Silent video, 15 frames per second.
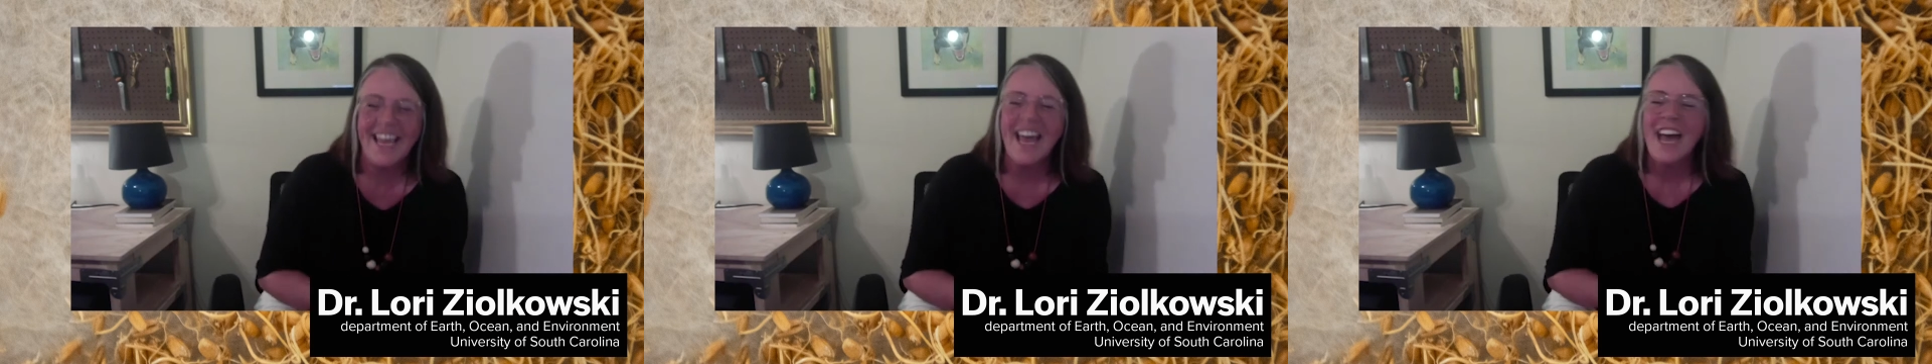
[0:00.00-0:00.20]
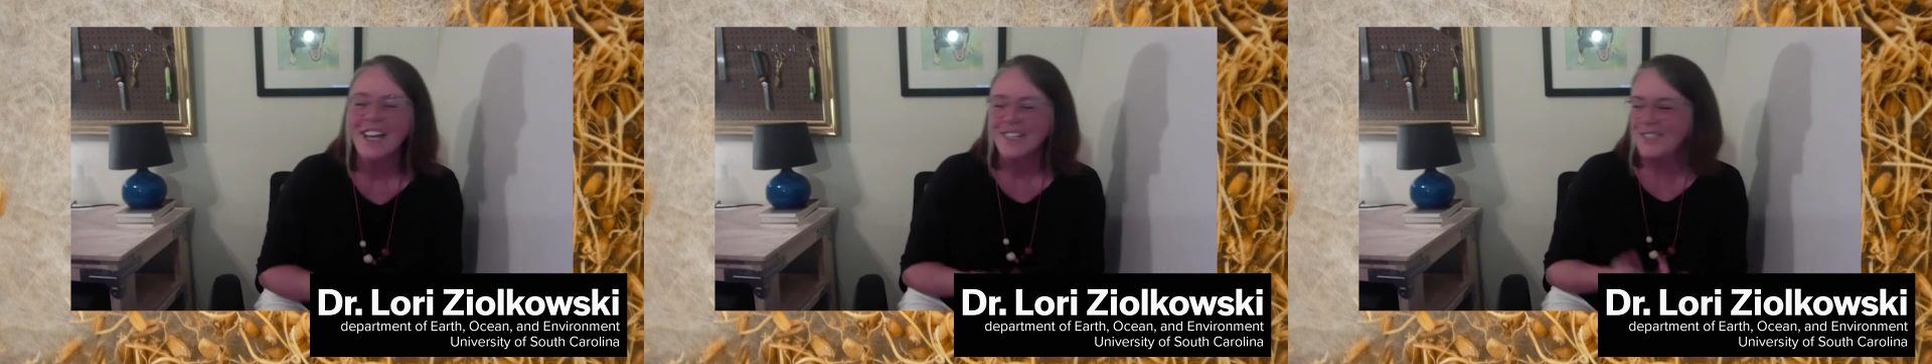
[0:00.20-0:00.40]

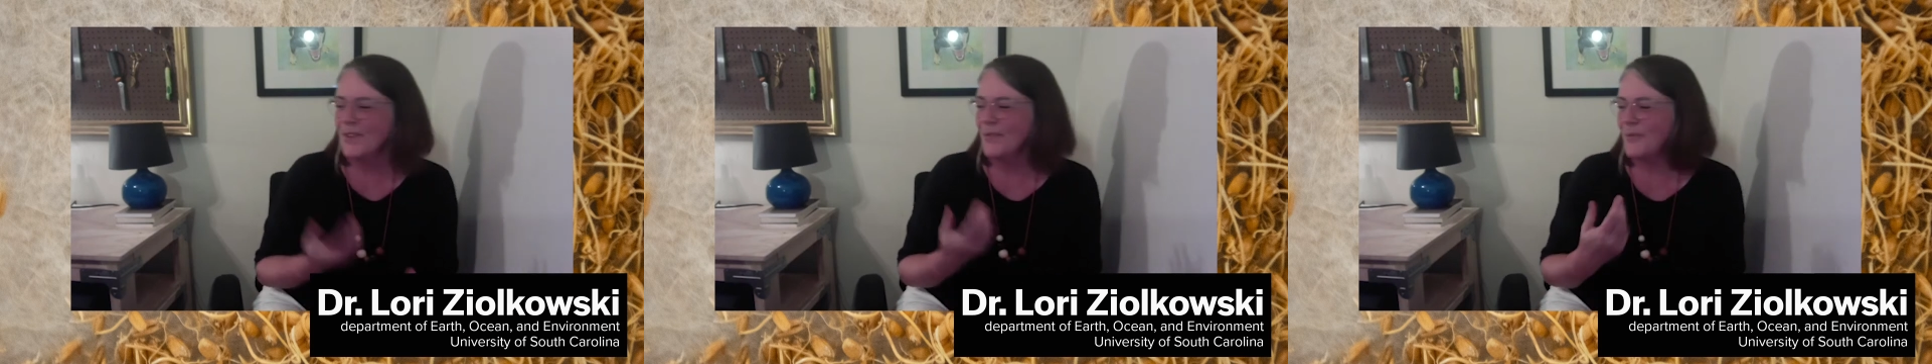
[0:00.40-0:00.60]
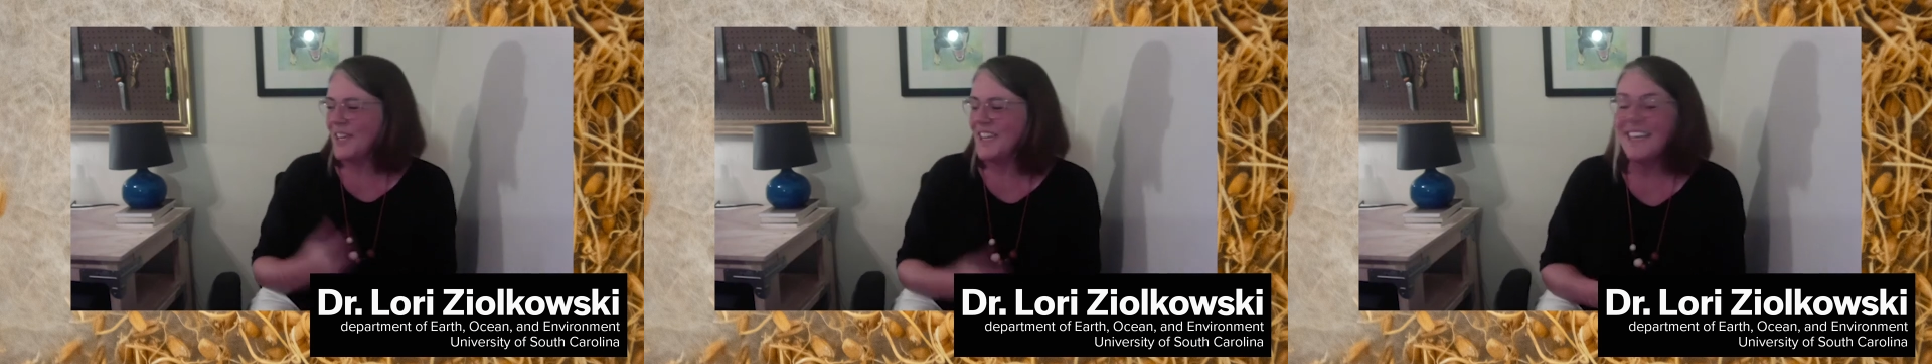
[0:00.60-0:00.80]
so
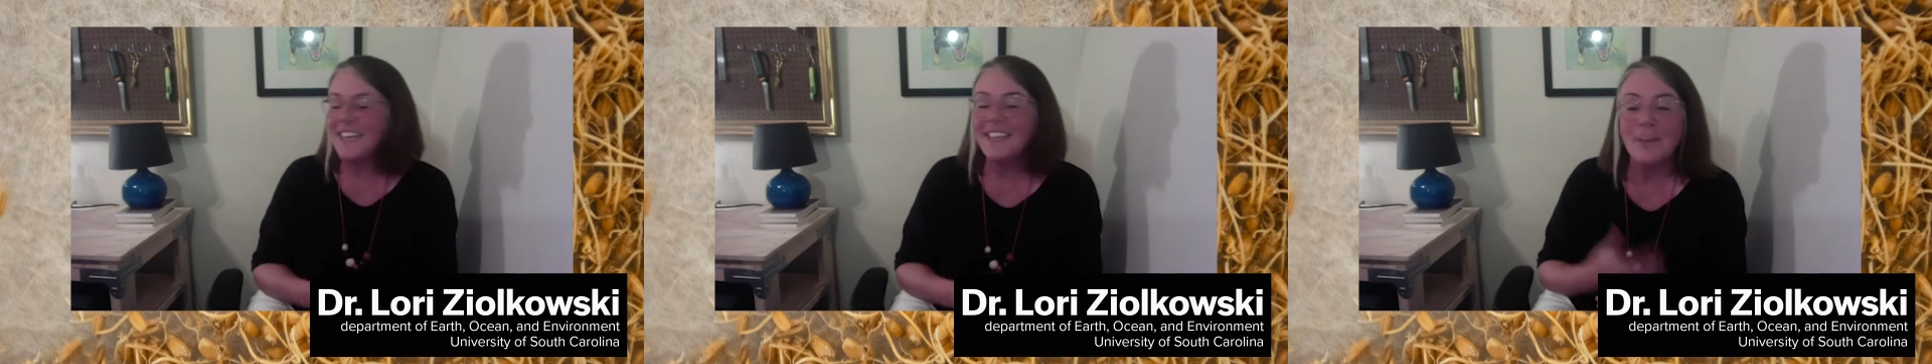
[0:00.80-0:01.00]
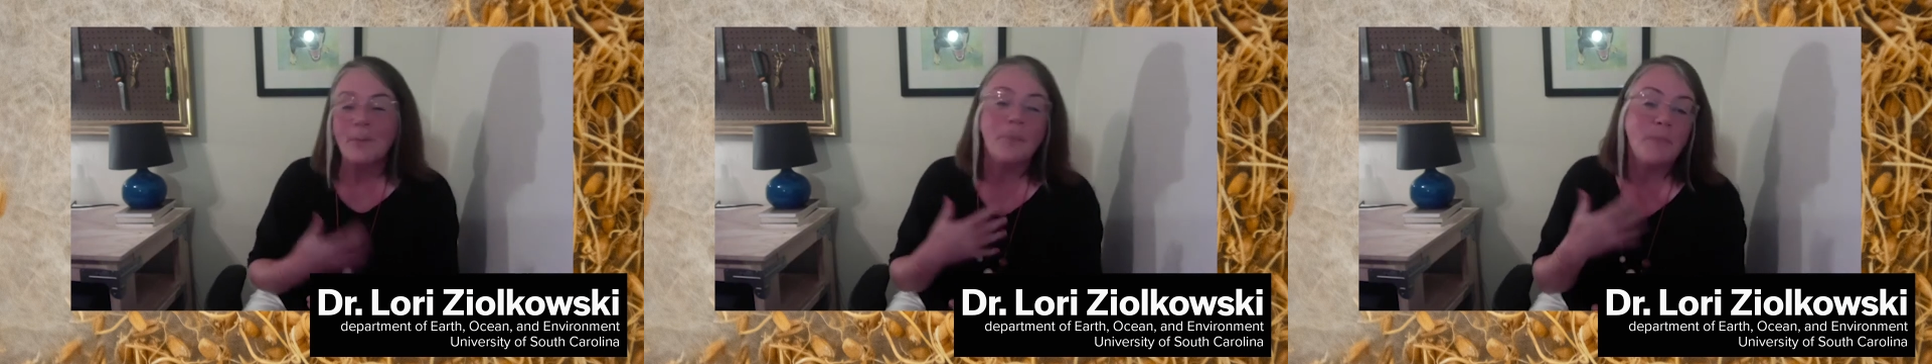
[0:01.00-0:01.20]
really
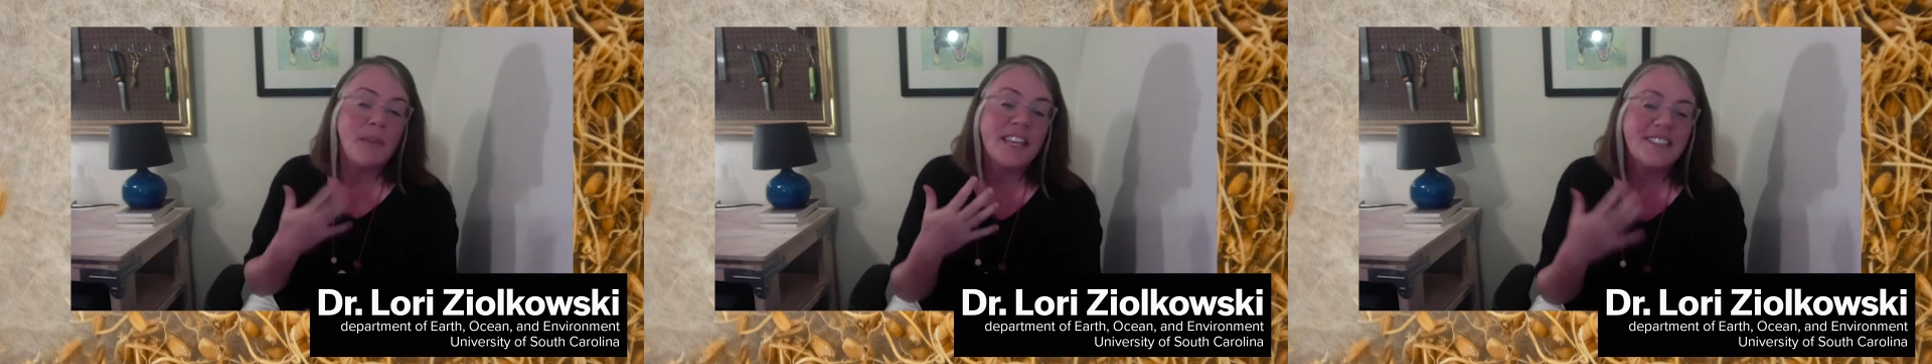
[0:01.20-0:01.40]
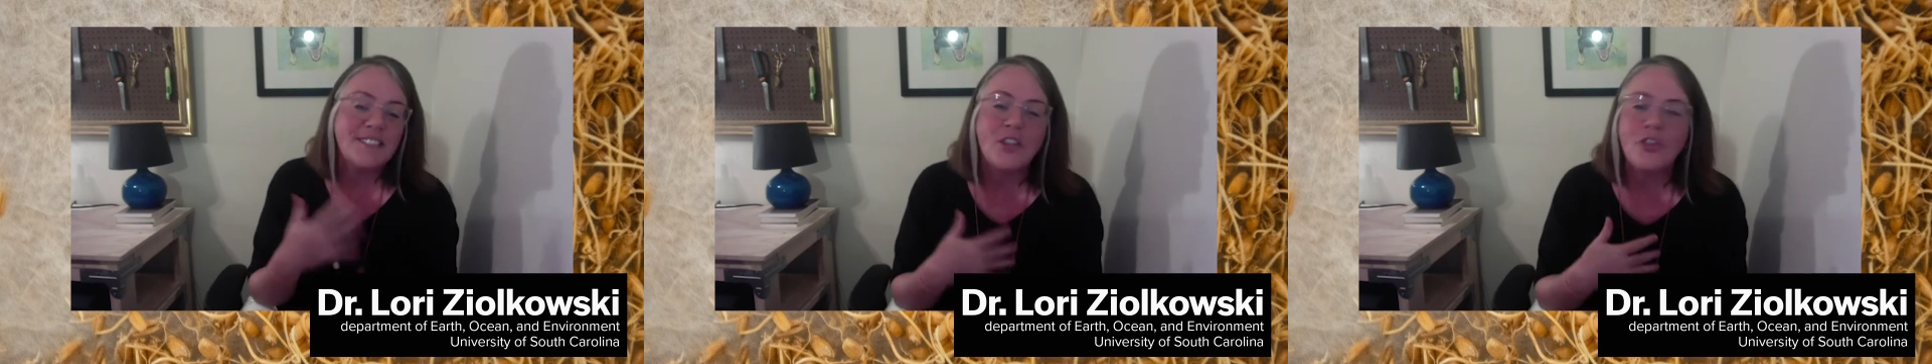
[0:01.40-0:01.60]
the,
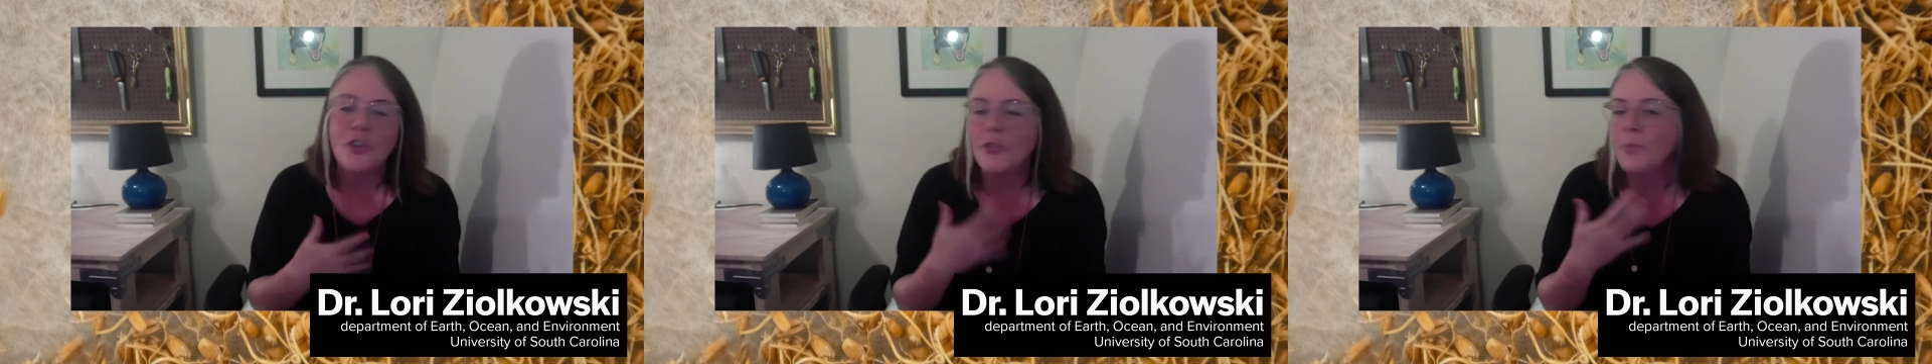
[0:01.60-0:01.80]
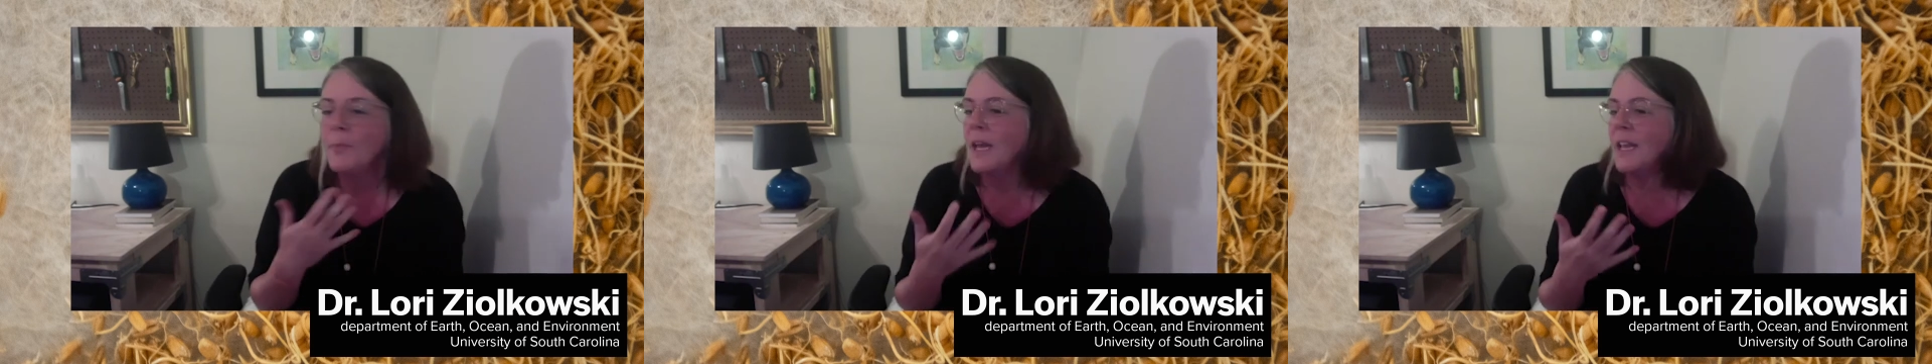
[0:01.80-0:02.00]
because there's
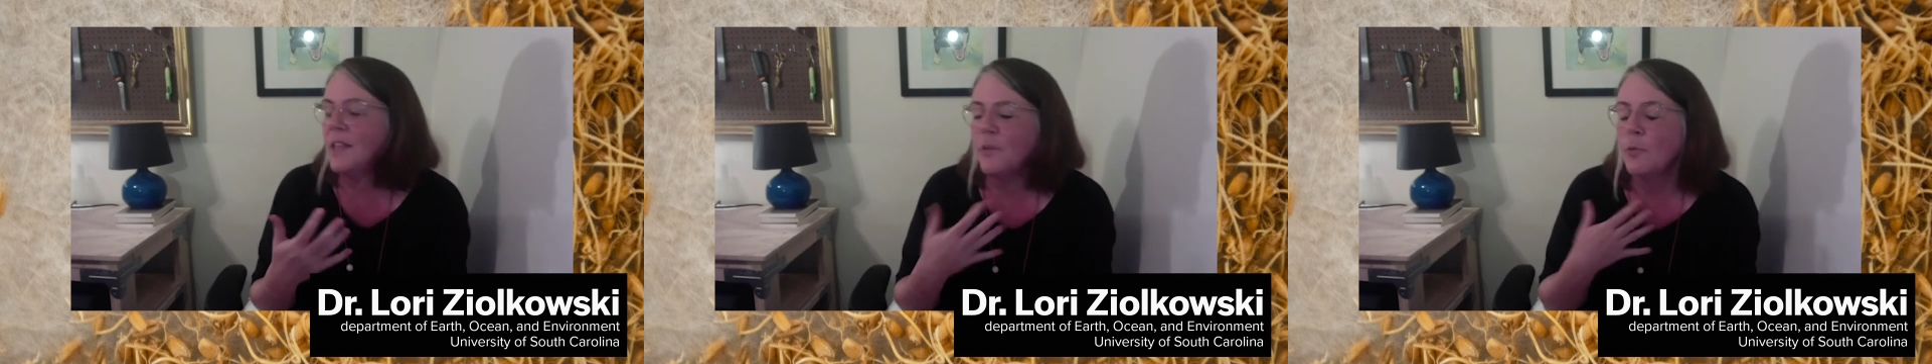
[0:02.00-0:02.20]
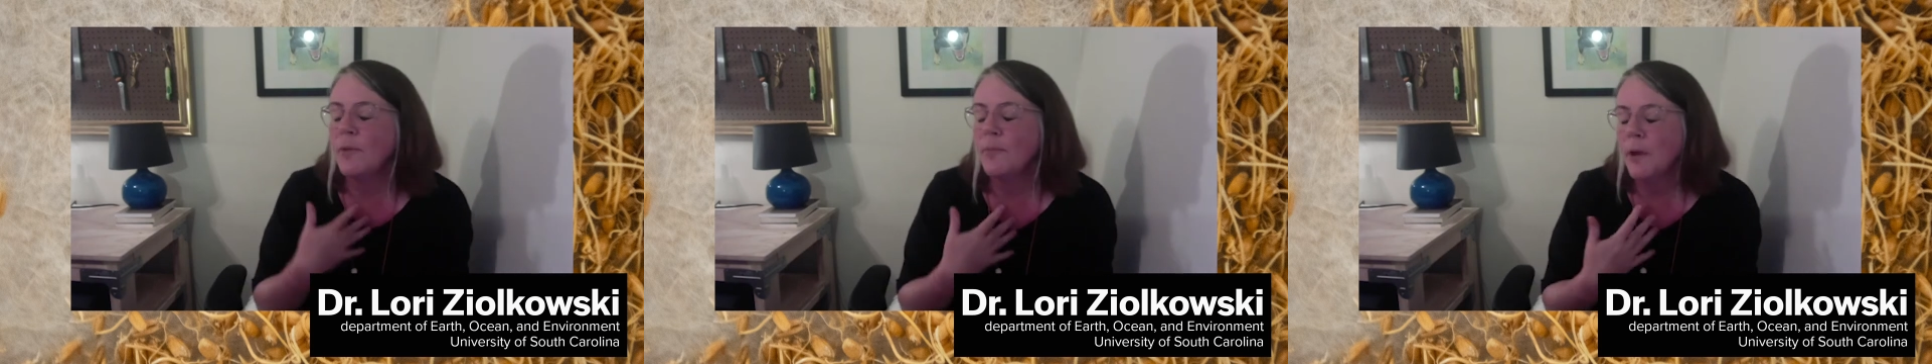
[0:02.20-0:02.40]
many that
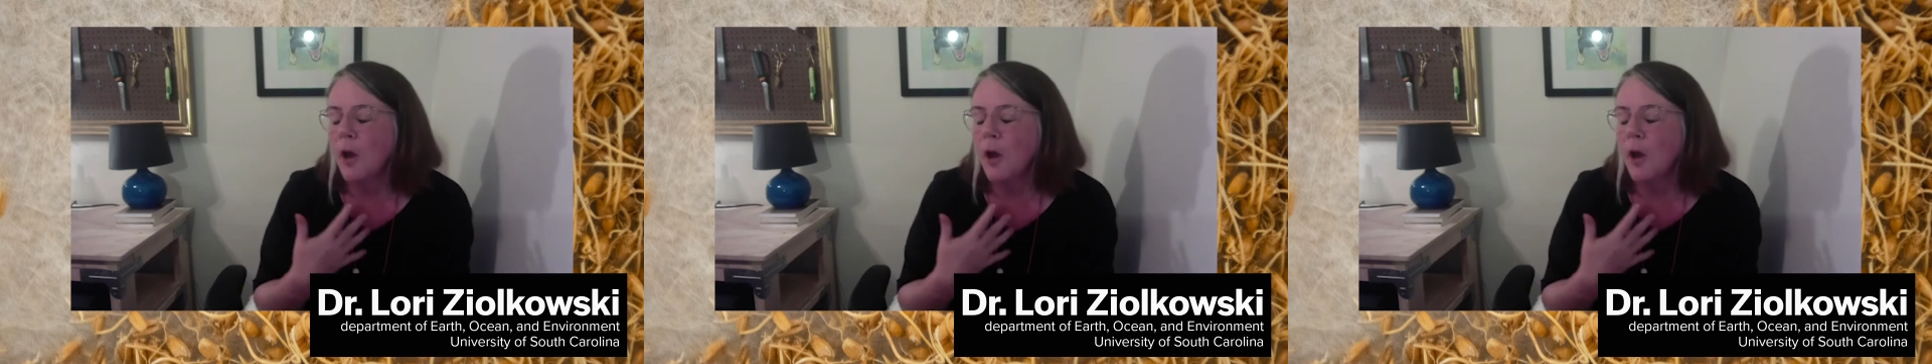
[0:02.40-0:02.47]
we've been,